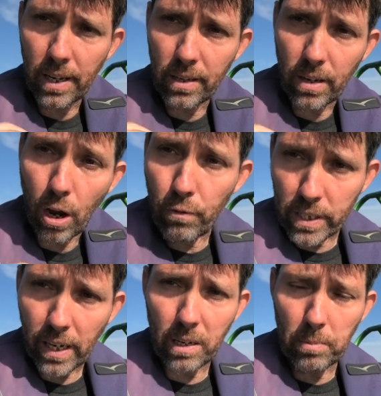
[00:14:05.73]
then
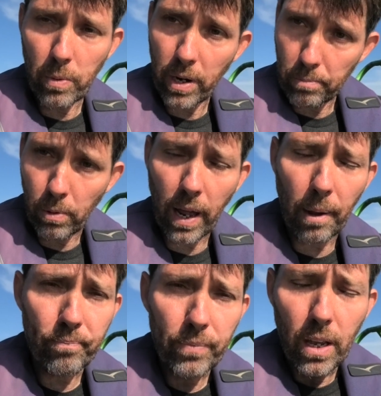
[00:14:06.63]
overtake me when I pull
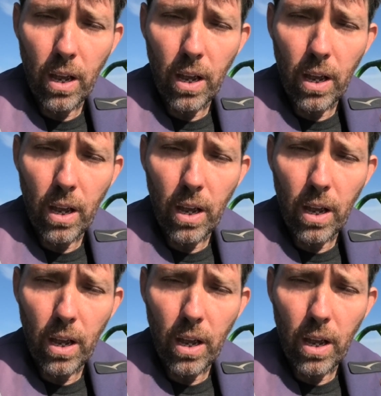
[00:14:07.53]
up.